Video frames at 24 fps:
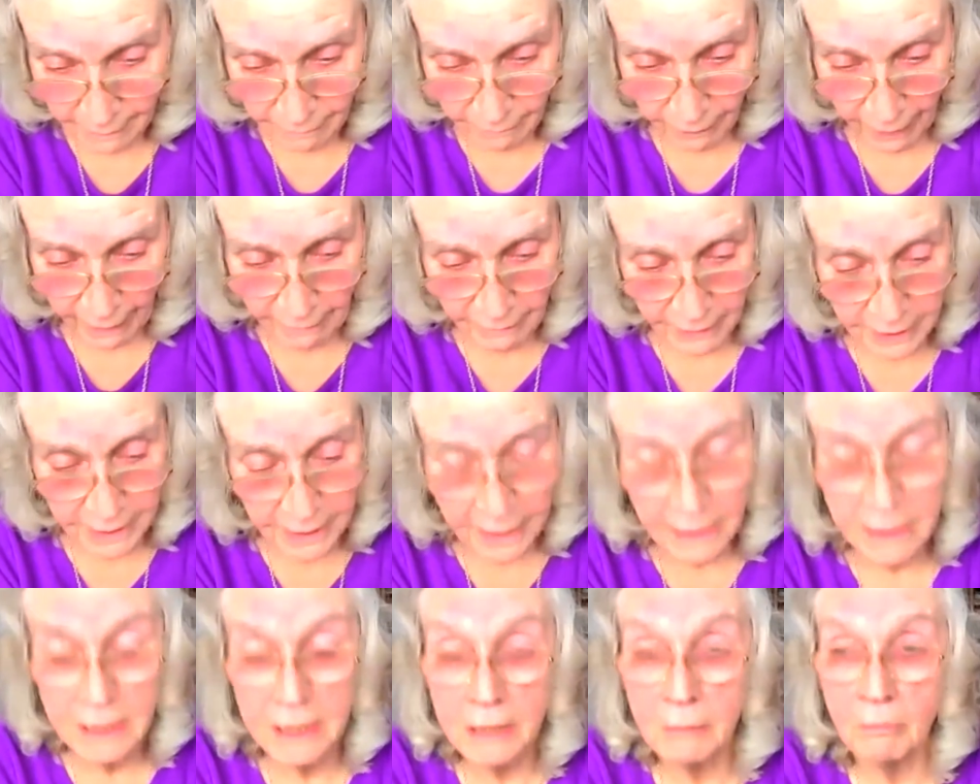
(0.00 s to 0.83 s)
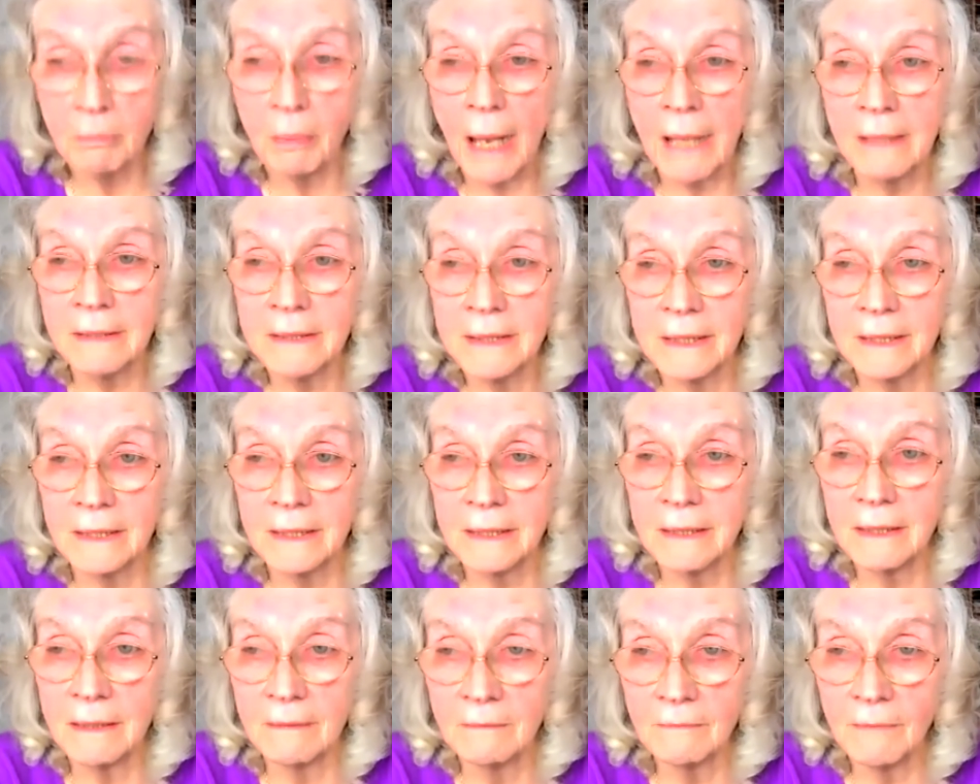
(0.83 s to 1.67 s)
very
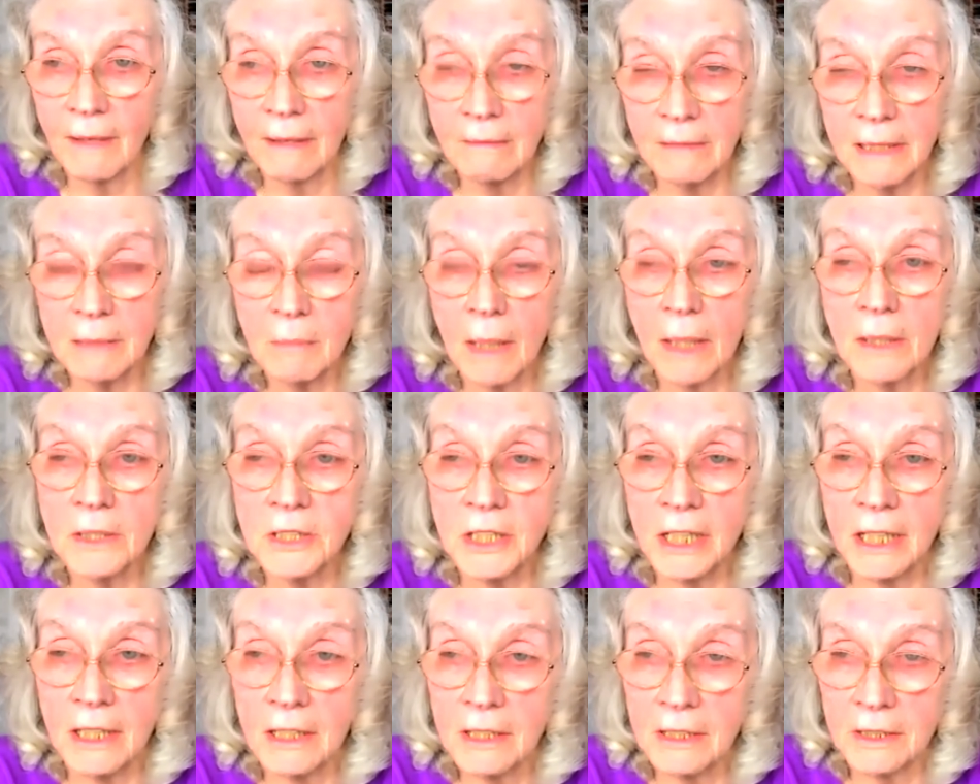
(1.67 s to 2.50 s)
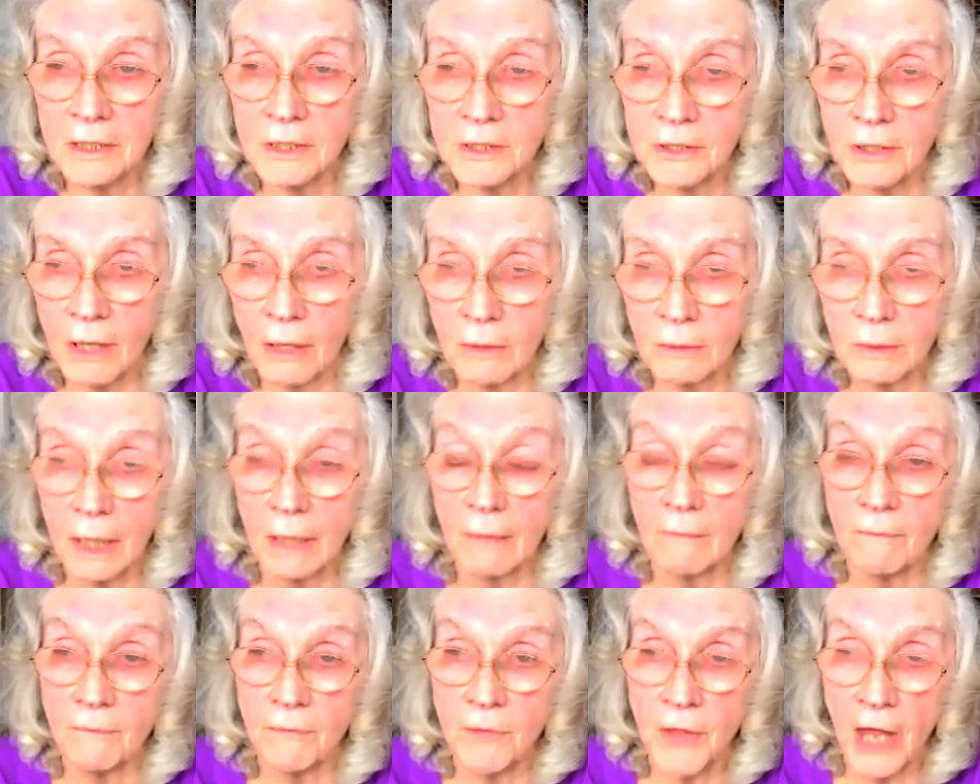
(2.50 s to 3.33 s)
independent and very much in control
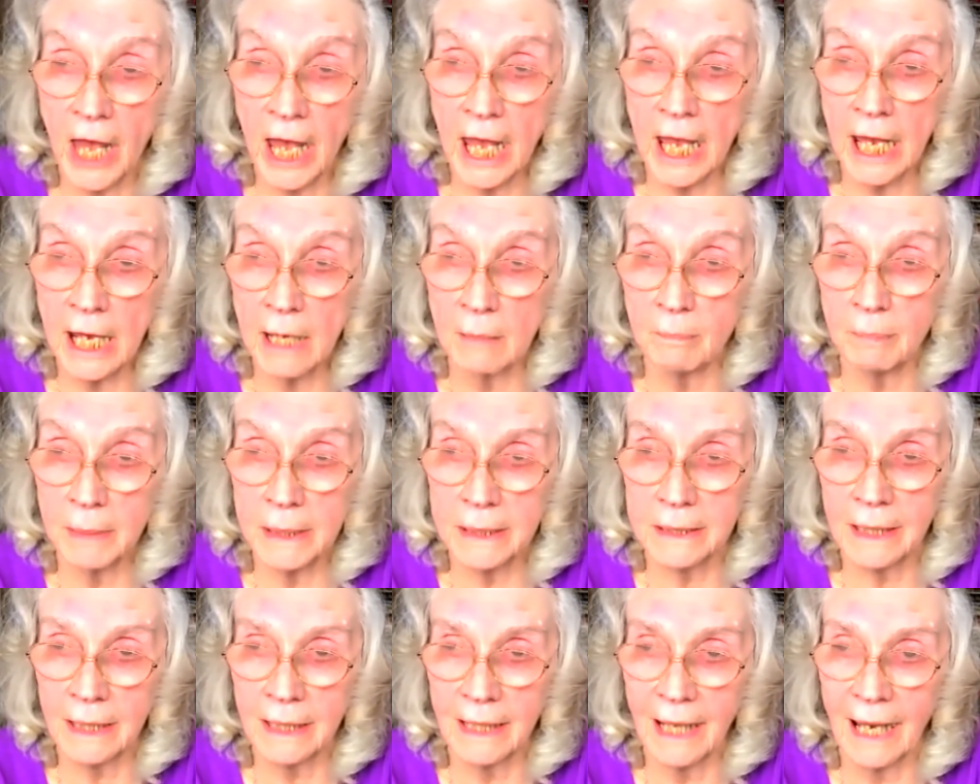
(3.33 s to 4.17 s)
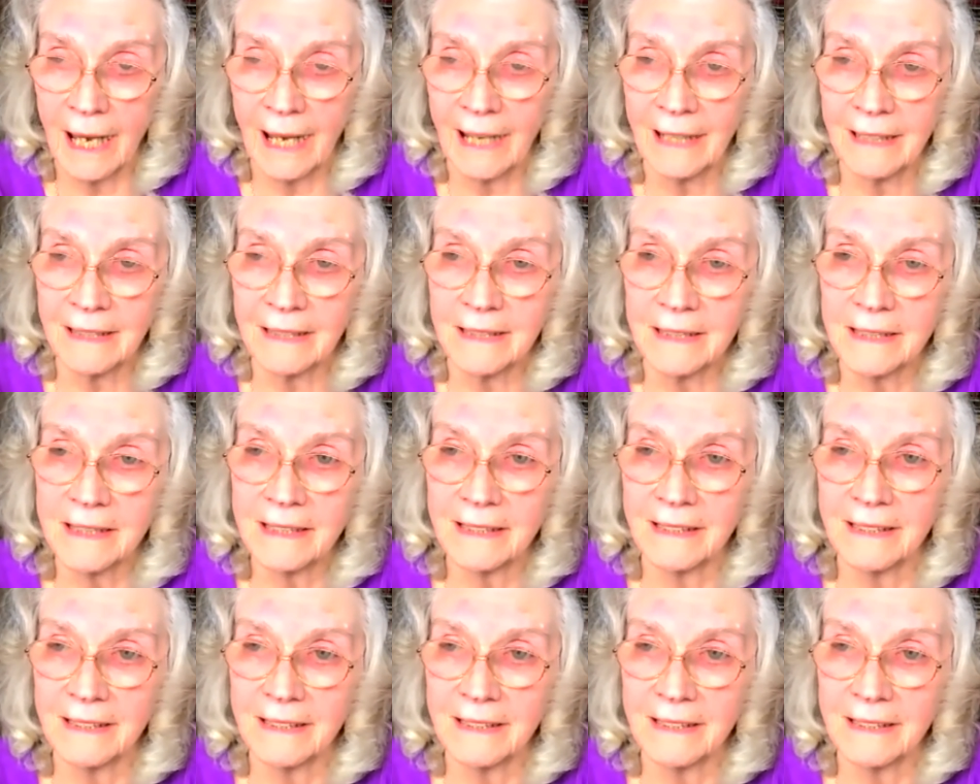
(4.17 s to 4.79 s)
of their bit of land.